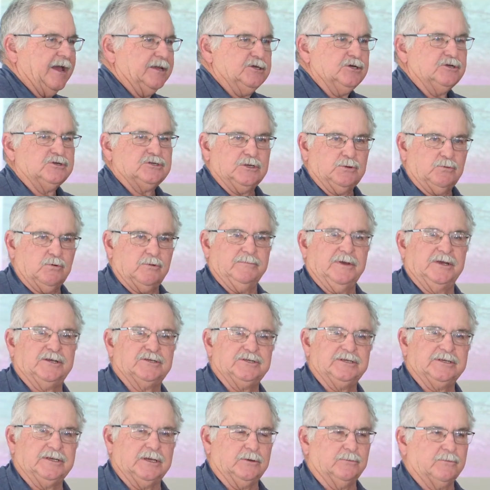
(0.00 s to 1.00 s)
Usually we're
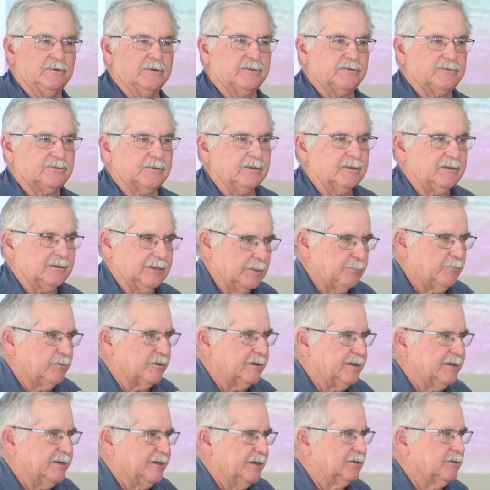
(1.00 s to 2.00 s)
mixing it with
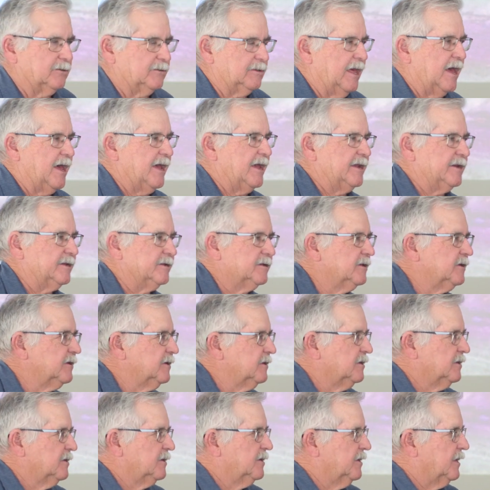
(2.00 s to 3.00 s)
Liberty, Interline,
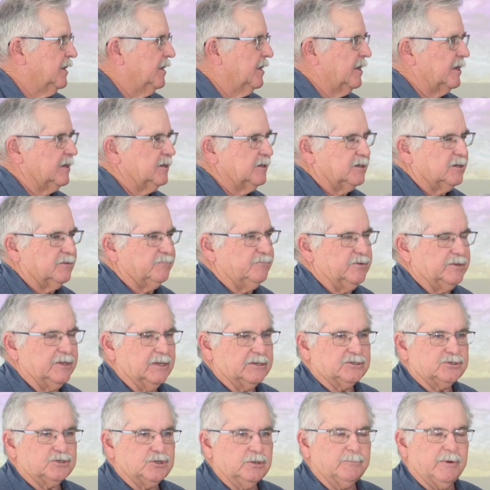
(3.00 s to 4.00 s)
and if you
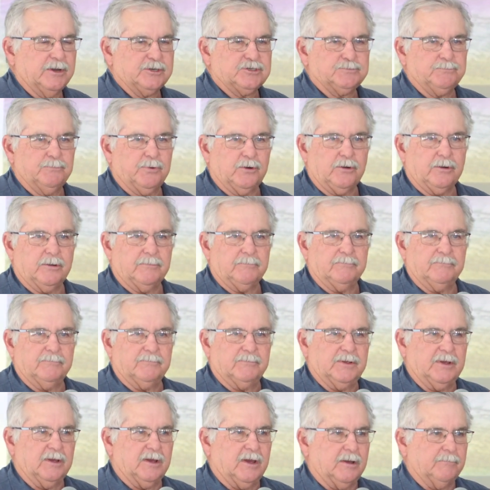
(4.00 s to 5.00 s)
get too much
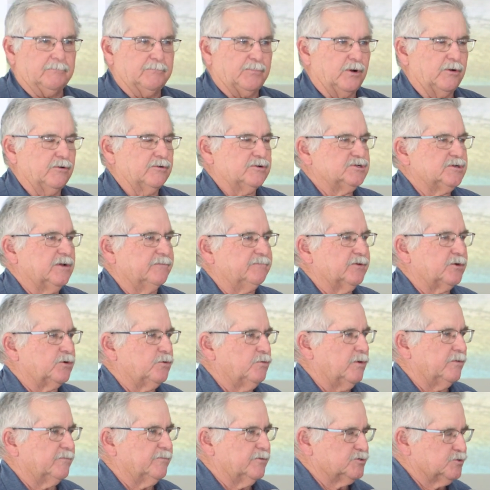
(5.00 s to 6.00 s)
burns of
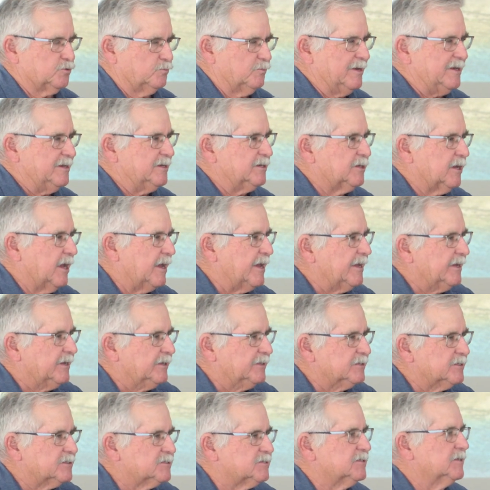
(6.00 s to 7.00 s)
those green
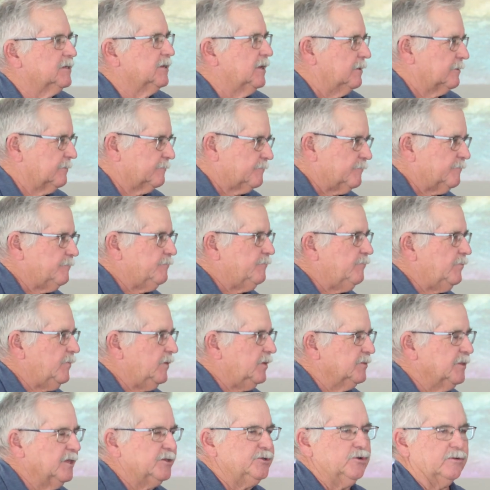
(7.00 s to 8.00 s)
canes,
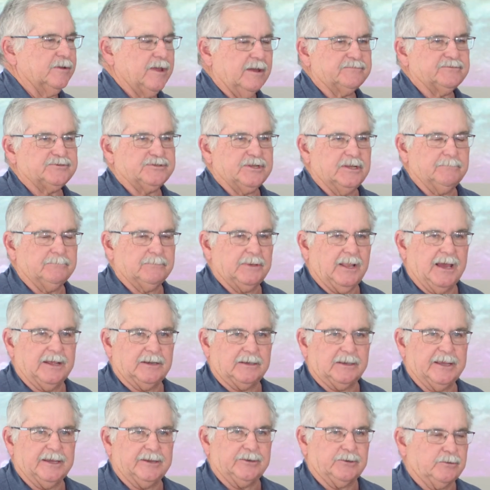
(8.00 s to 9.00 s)
then you'll have stem blight
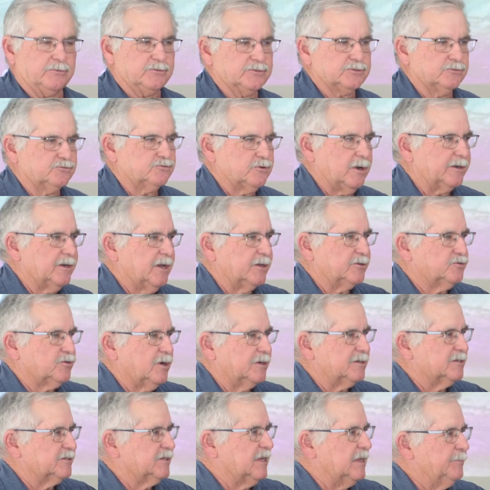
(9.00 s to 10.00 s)
later. So try
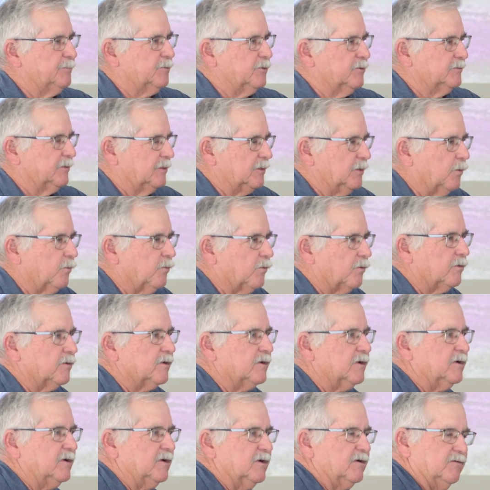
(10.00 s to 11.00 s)
to keep it on the lower
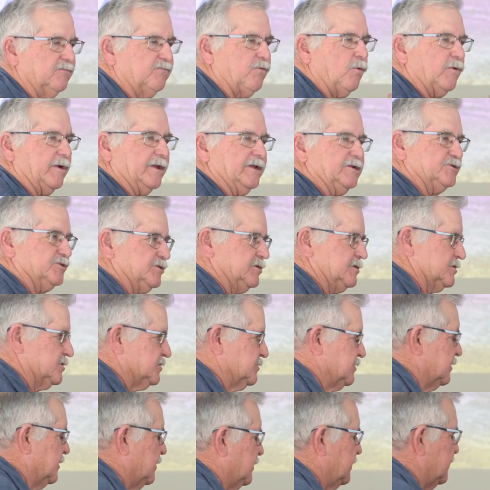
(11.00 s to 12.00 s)
4
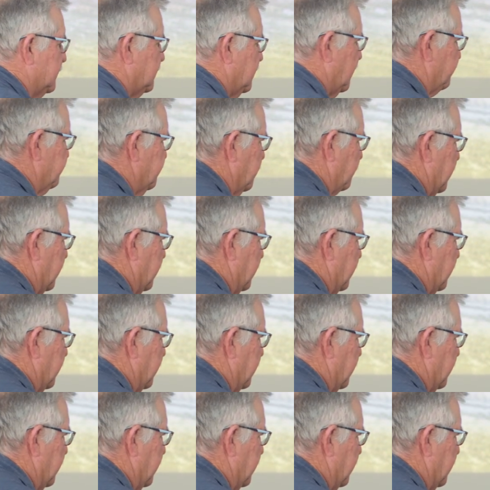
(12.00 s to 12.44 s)
inches of the